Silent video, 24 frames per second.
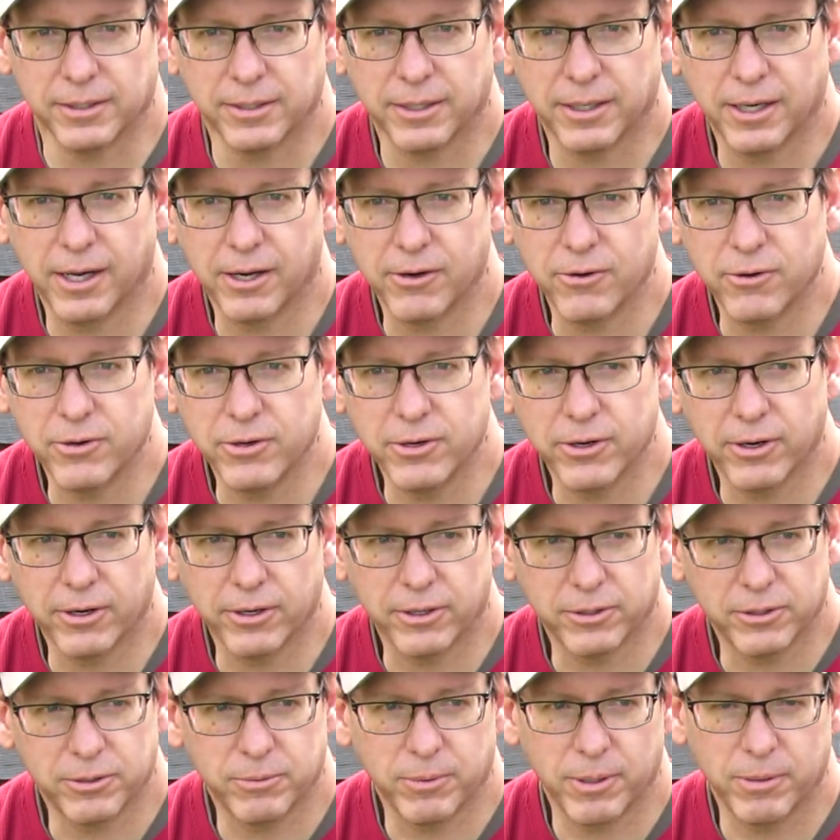100
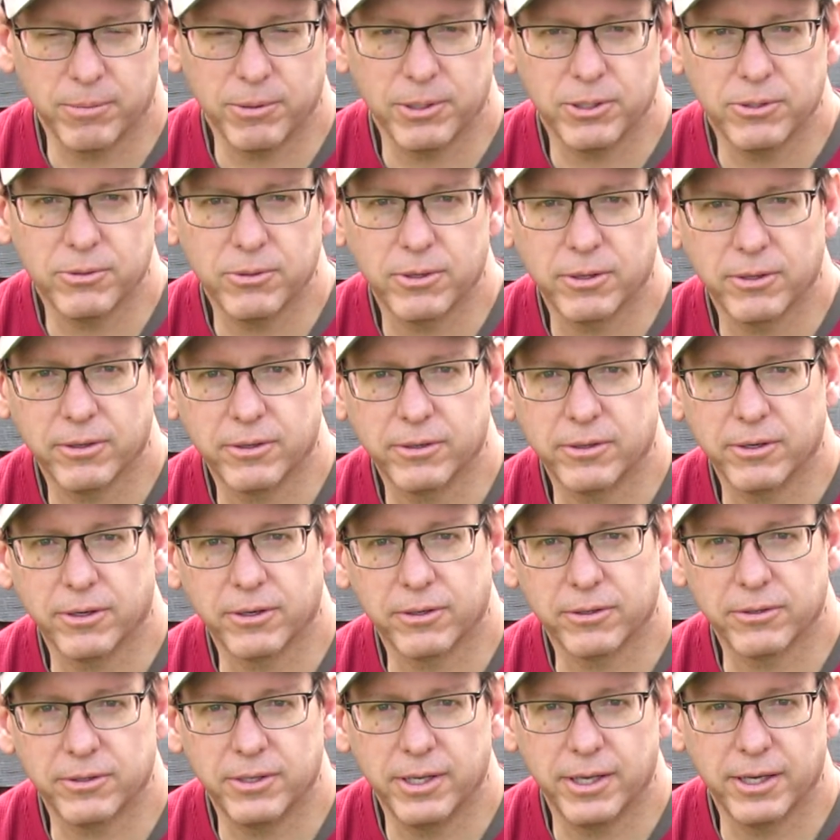yards, maybe 200
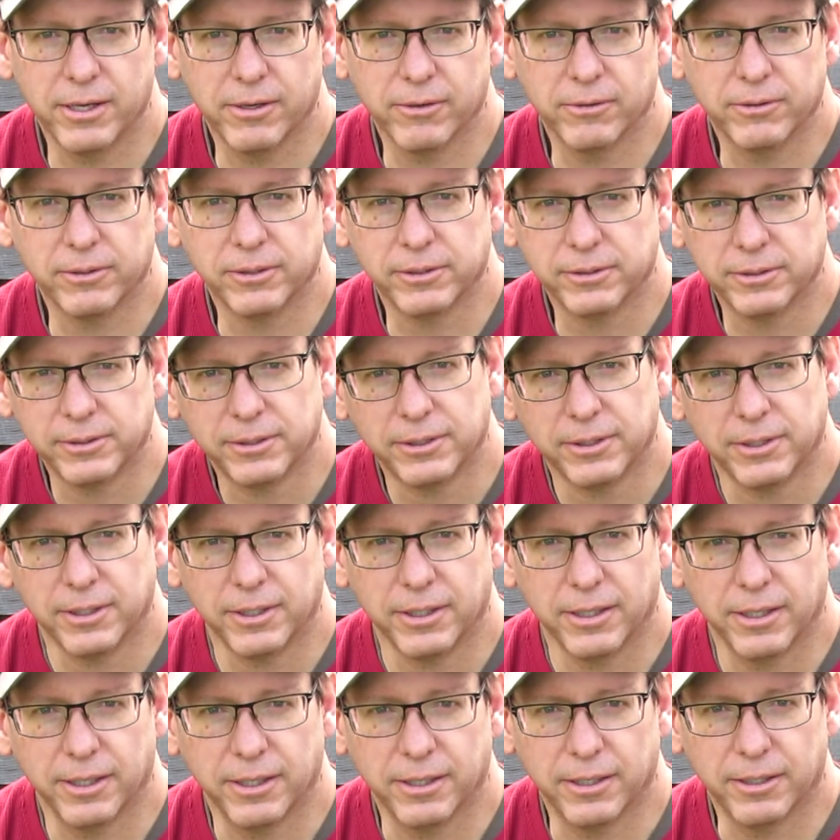yards down,
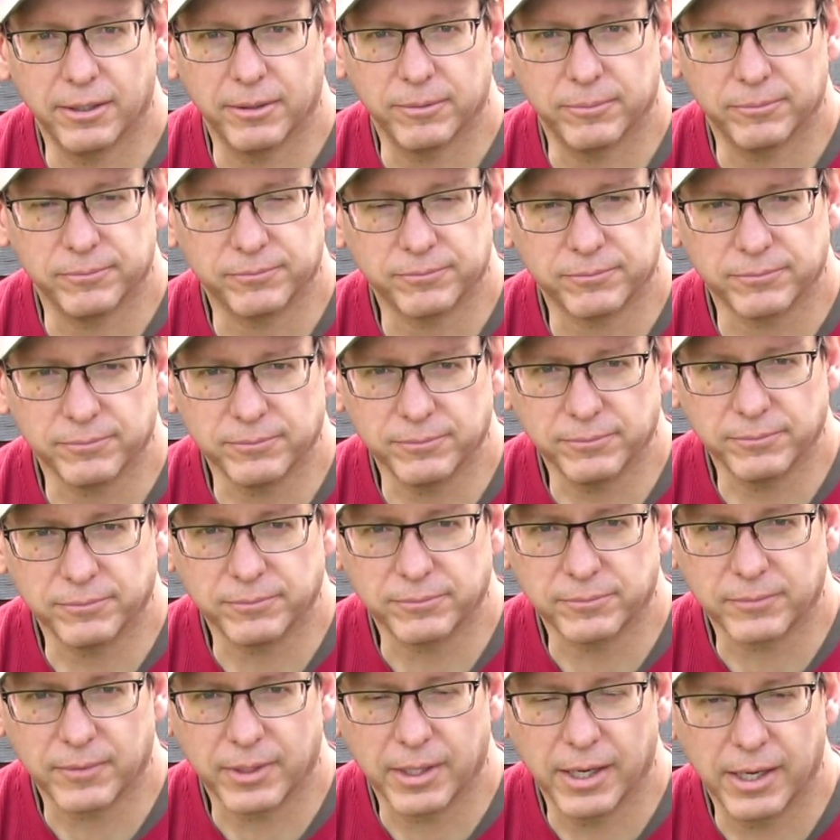
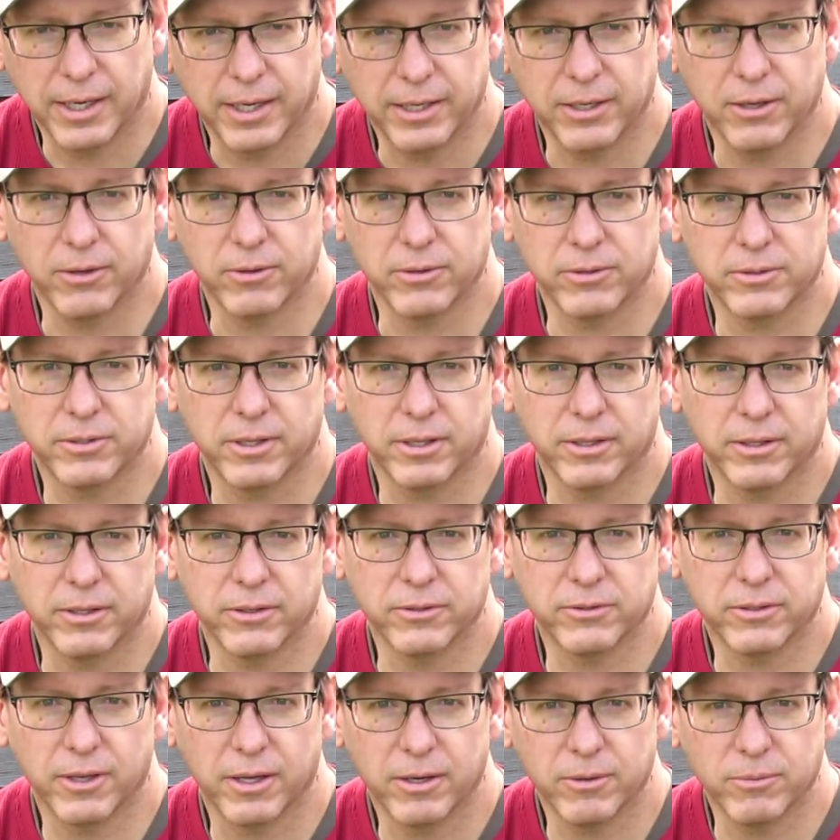I noticed that the
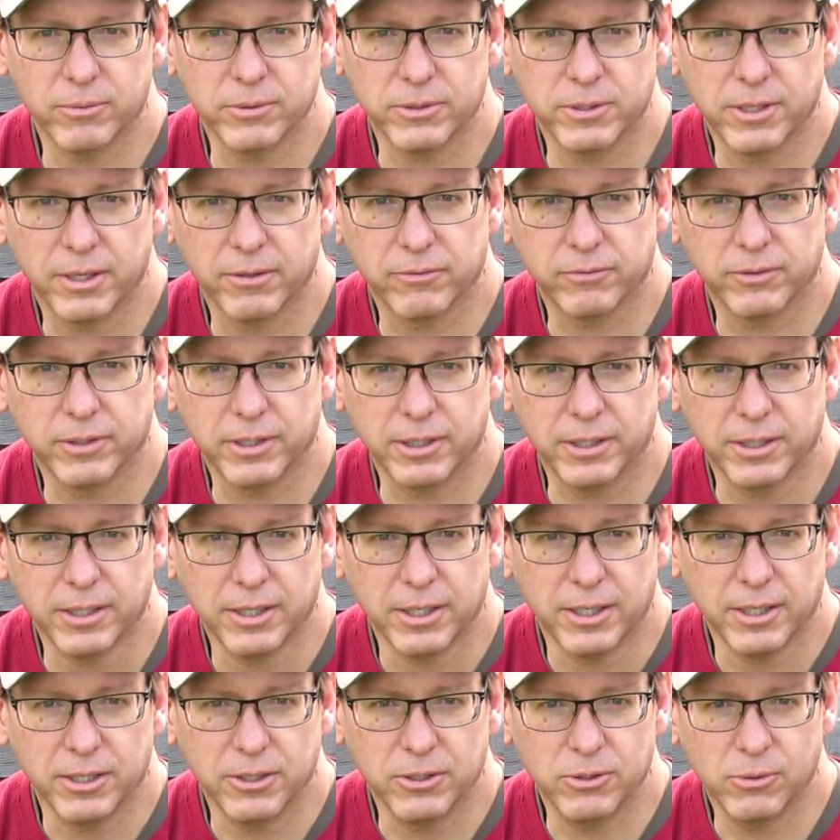sun was definitely
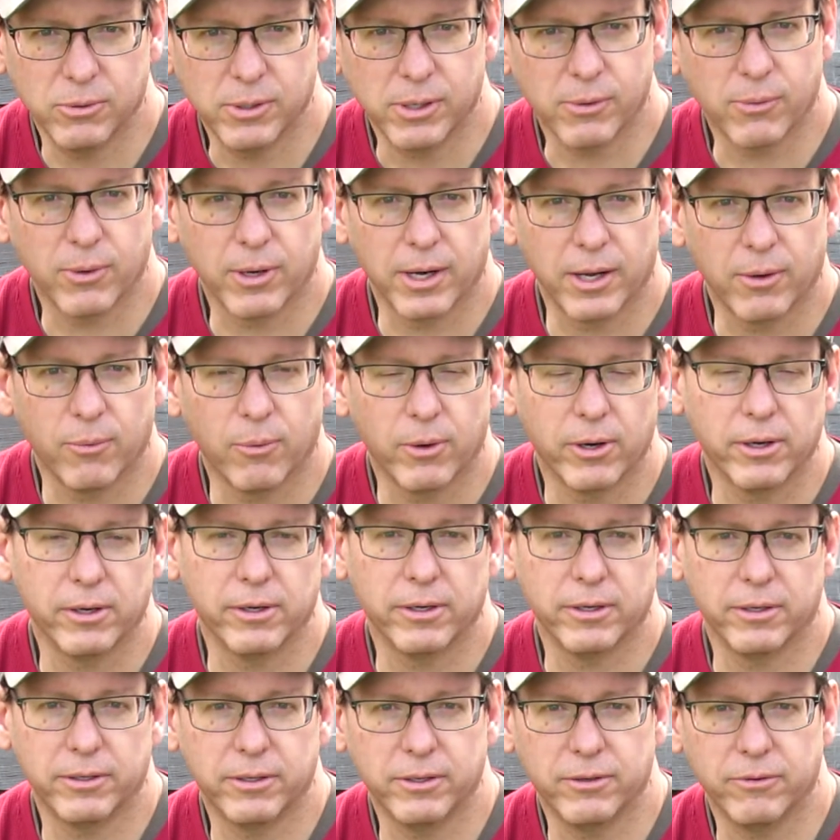doing what I
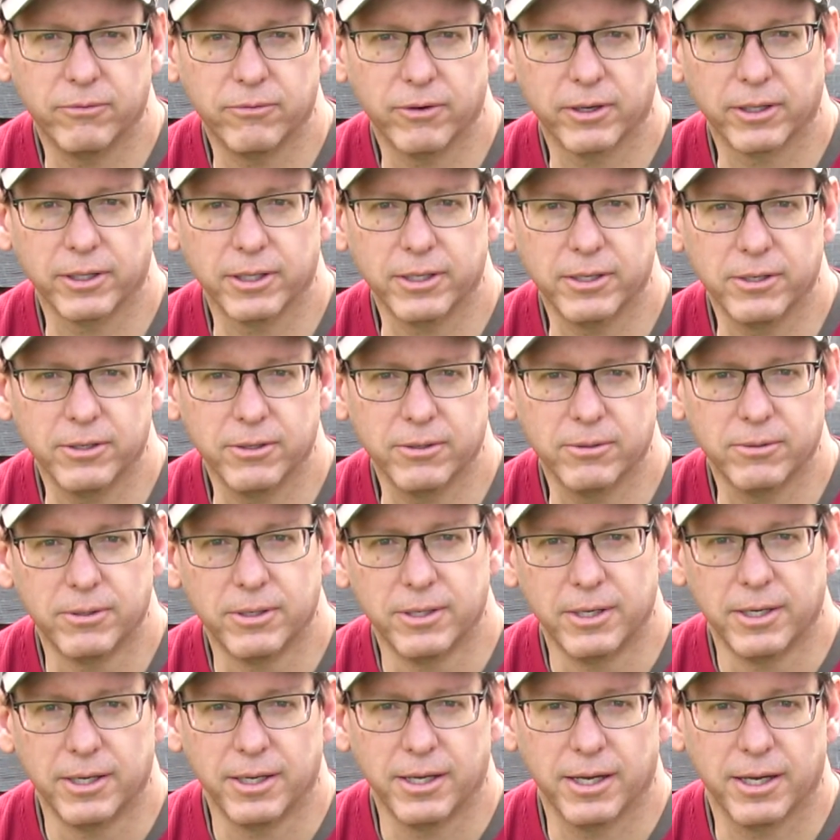wanted it to finally do,
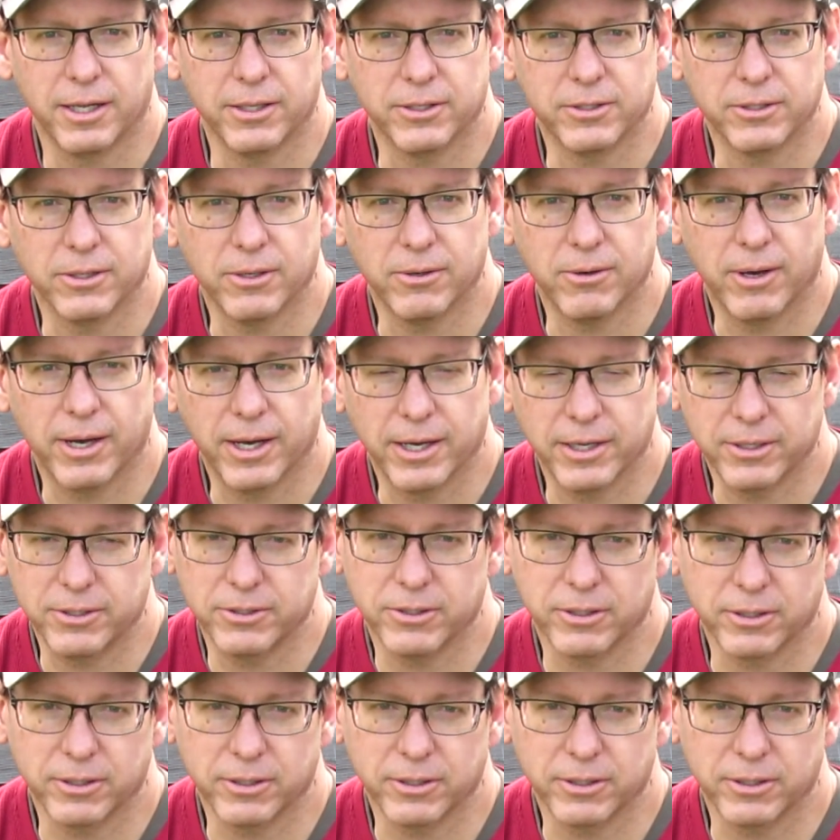and so I